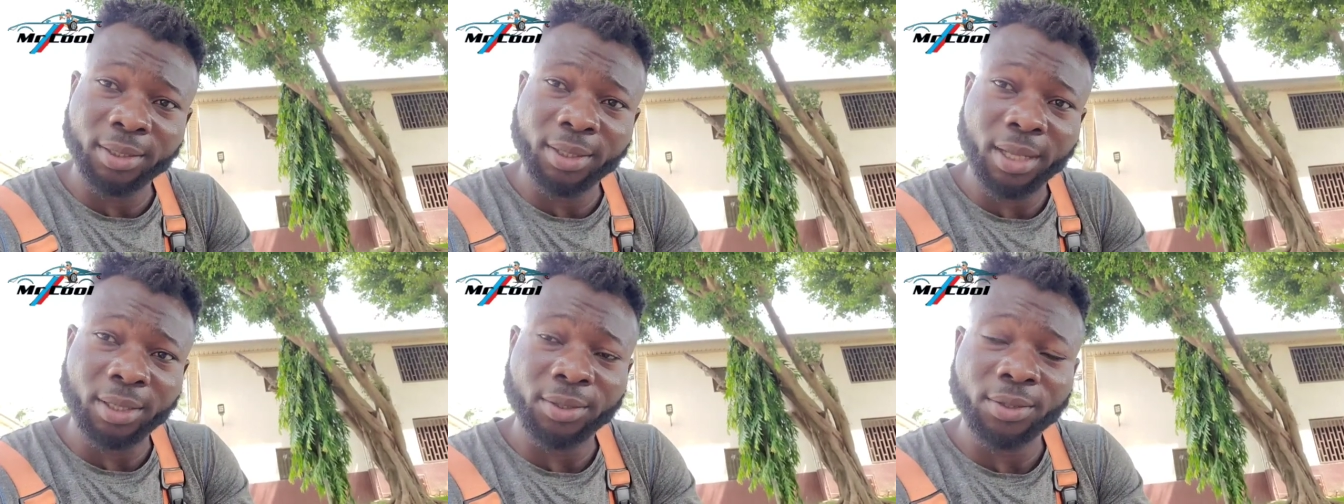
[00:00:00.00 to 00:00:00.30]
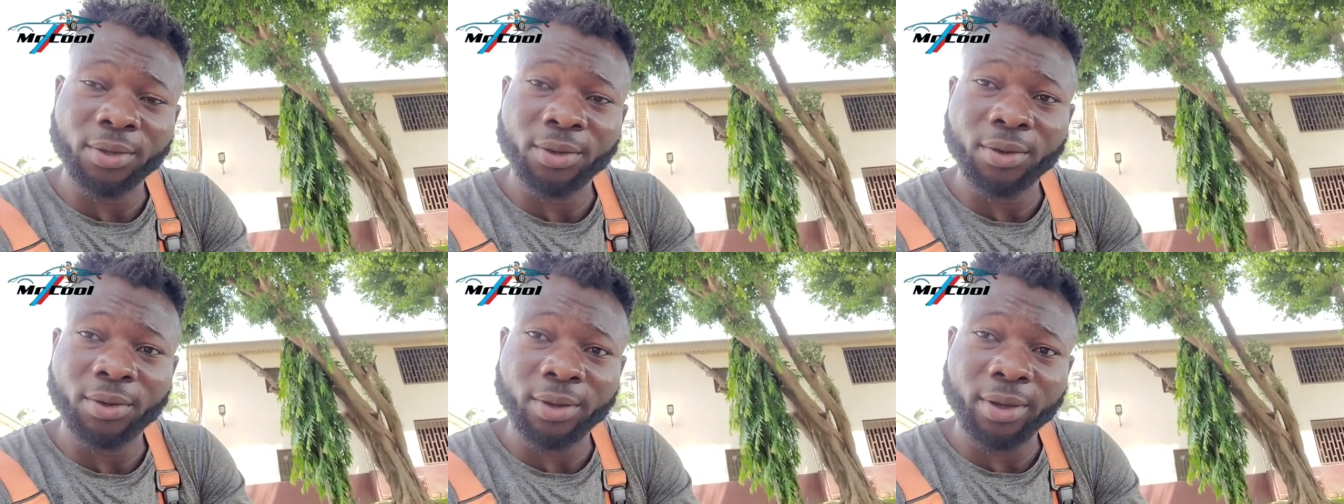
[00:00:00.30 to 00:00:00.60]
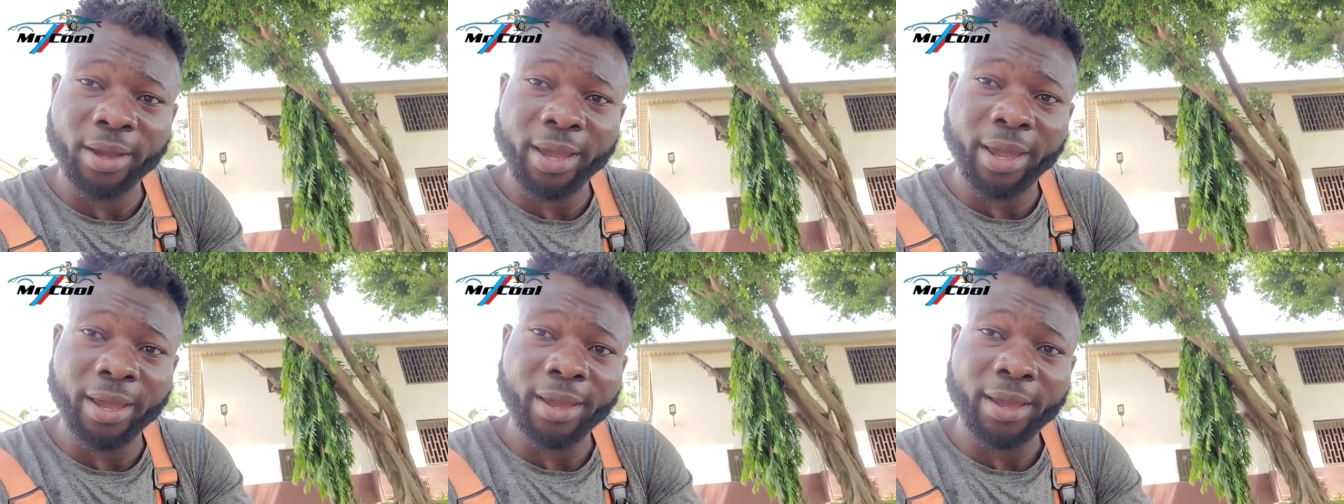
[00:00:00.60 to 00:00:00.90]
That's going to
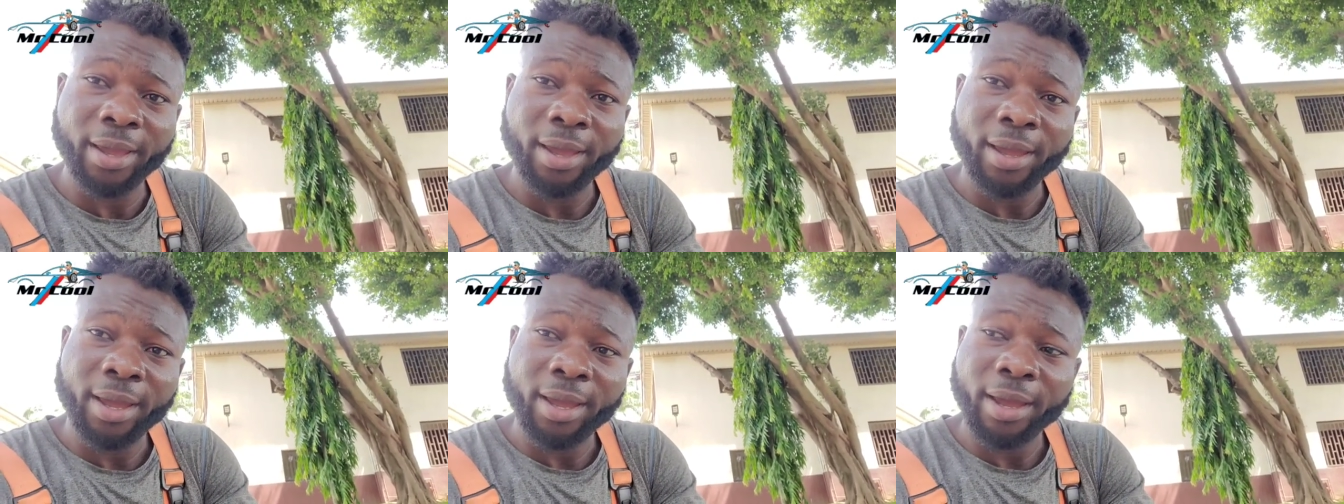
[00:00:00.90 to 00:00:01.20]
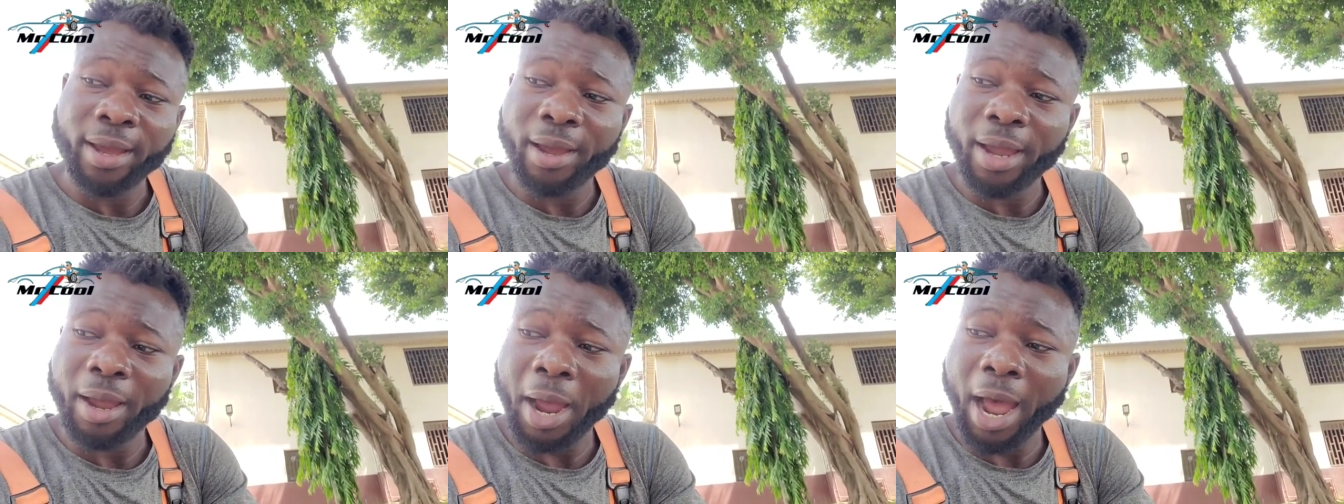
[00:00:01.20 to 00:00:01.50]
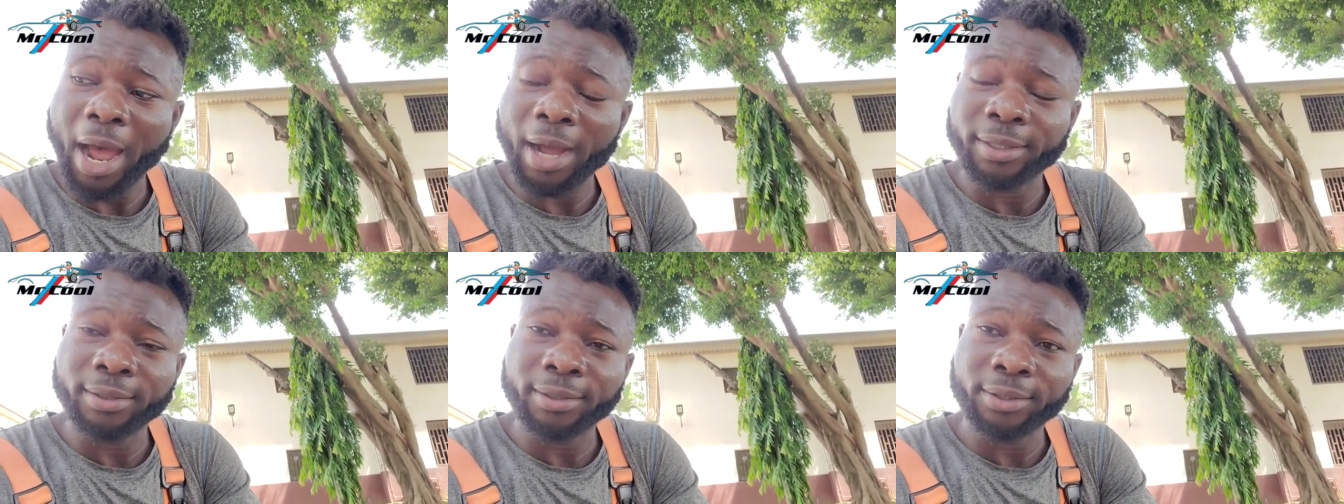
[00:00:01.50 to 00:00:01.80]

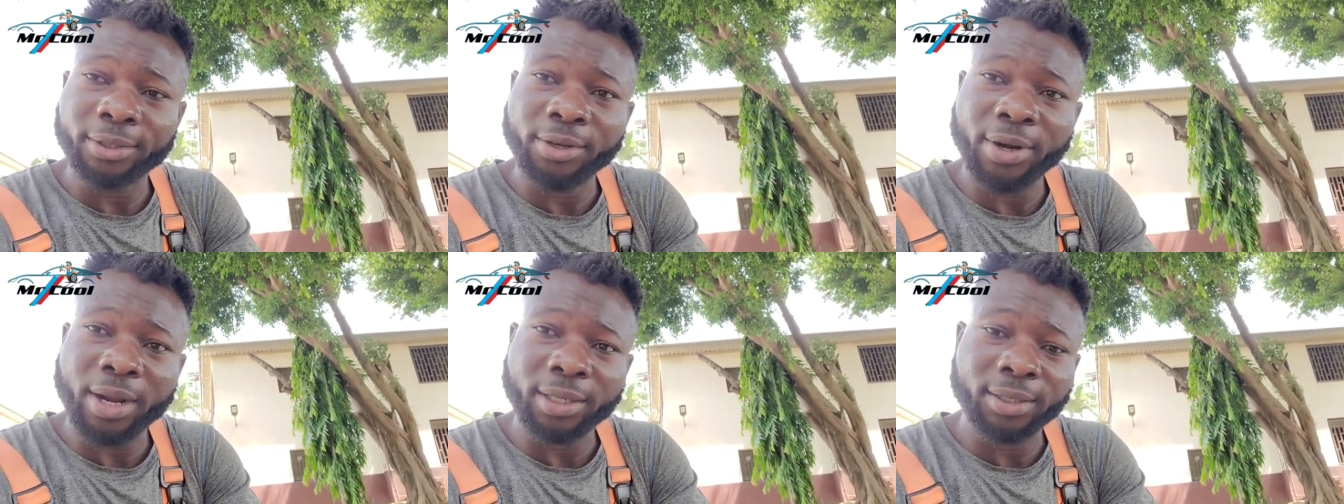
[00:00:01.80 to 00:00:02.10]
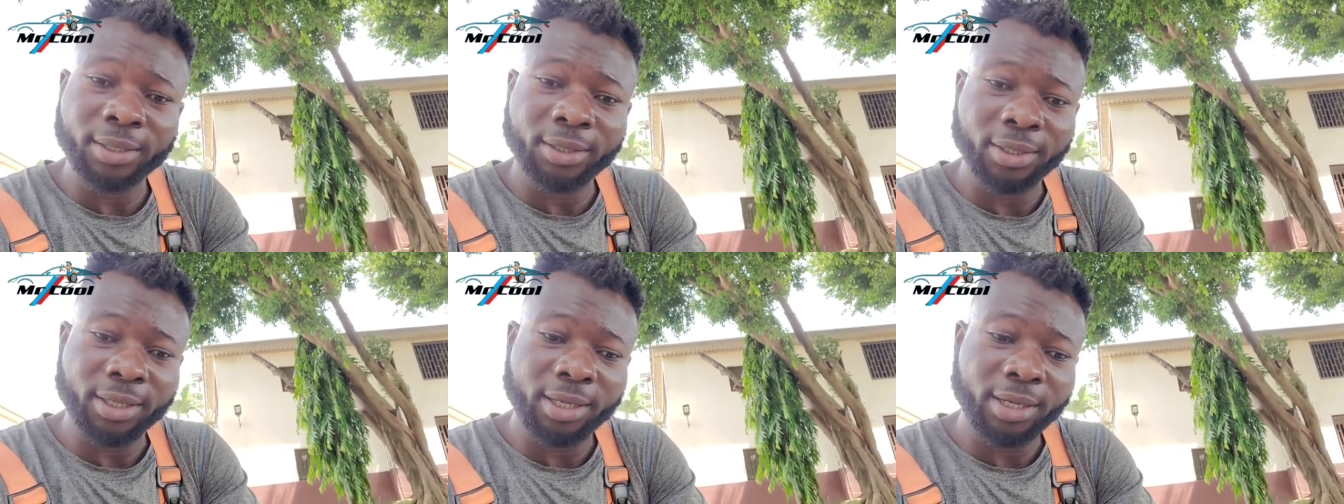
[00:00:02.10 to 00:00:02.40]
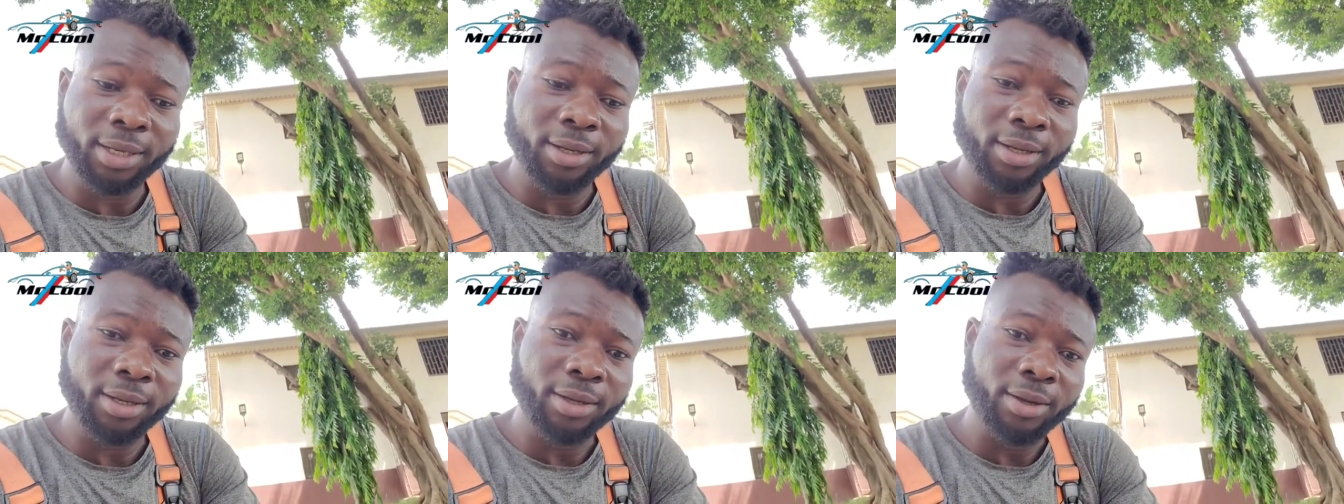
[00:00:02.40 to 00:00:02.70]
attract
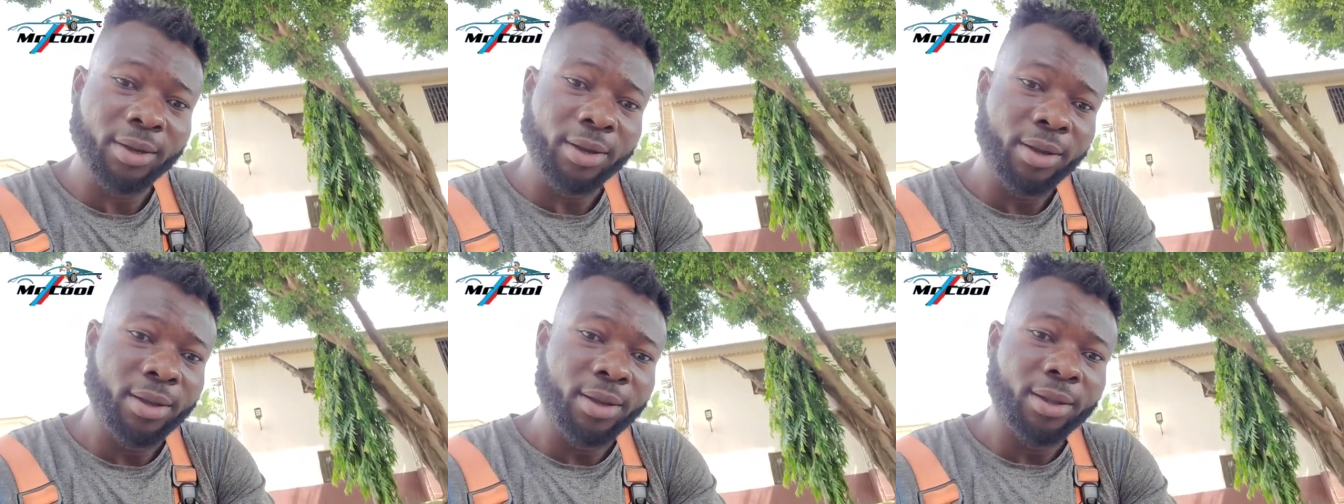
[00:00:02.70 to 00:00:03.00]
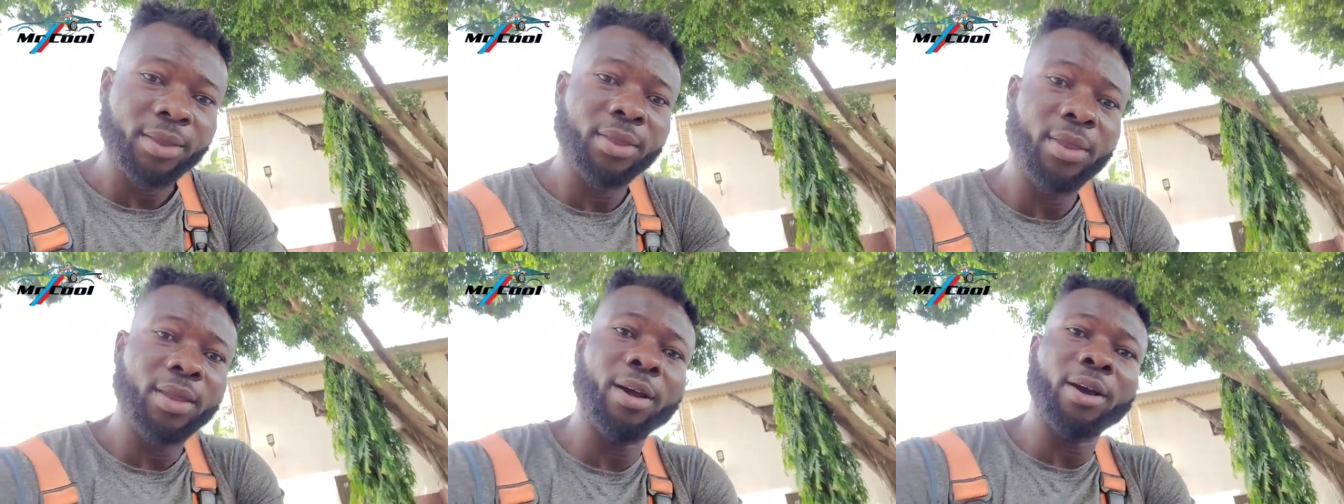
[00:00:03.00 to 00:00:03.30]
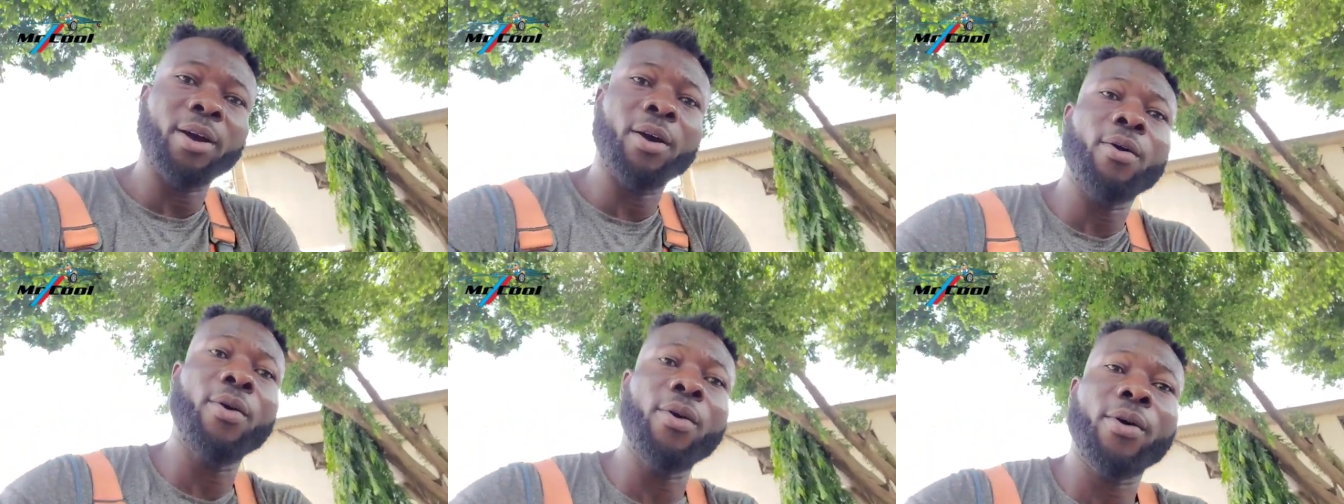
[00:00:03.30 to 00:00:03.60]
the
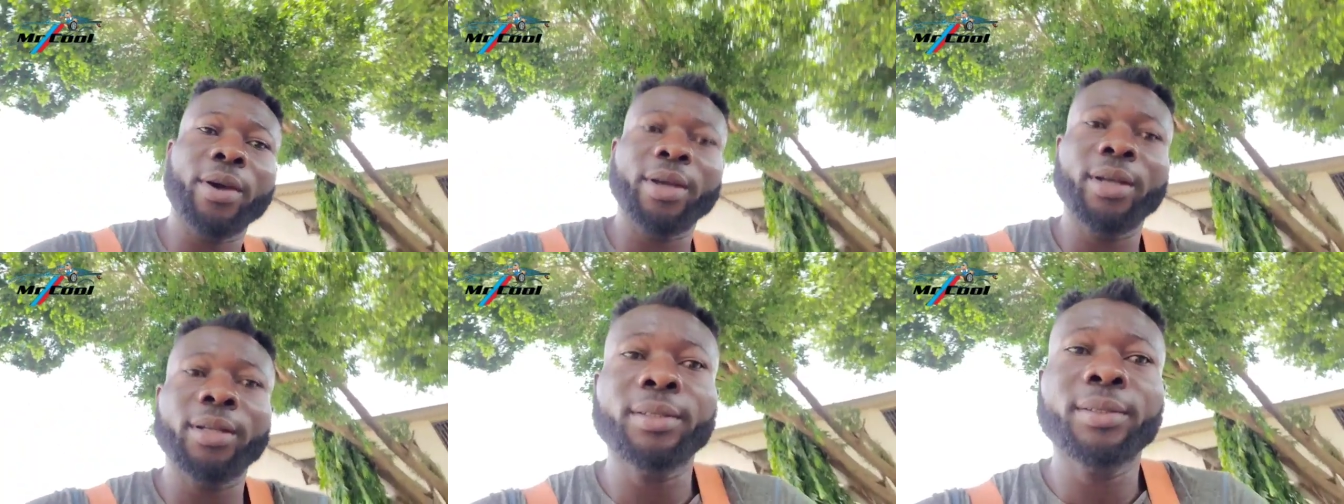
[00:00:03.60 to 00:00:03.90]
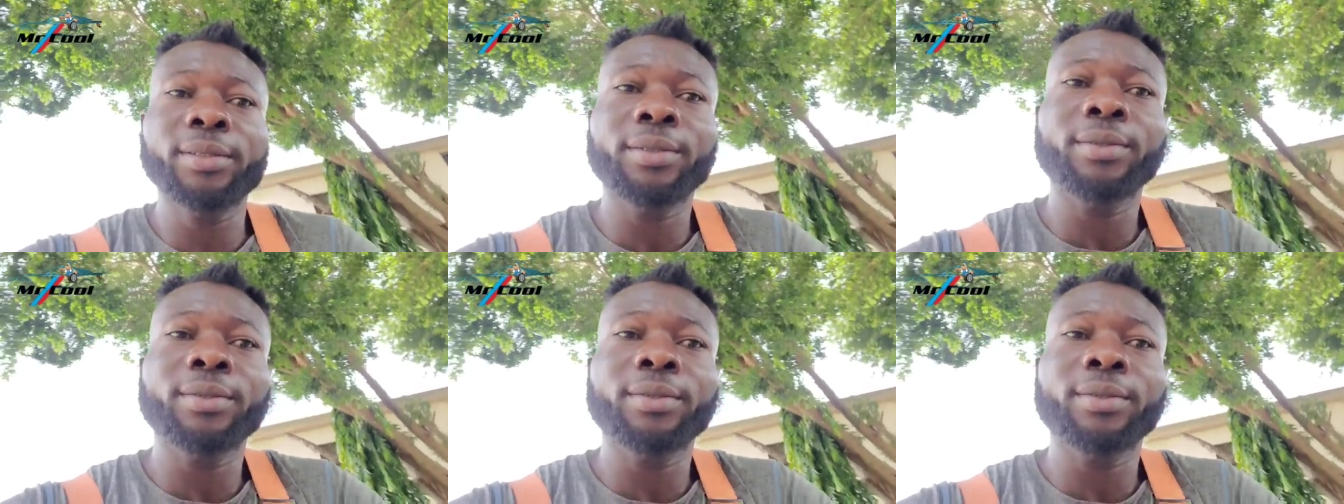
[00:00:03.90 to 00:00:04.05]
coil,